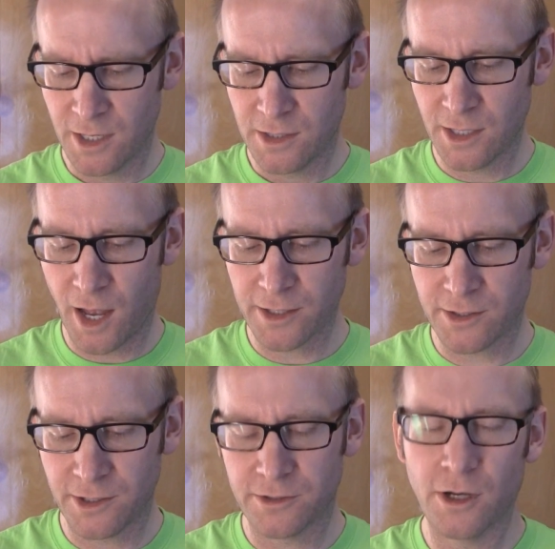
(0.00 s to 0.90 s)
The
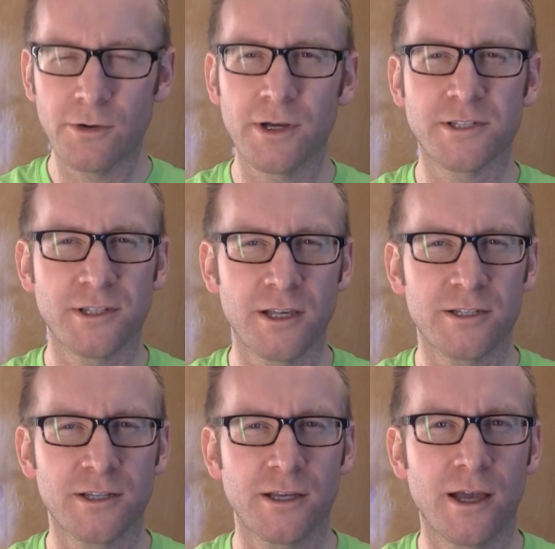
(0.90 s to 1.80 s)
Ikon OSS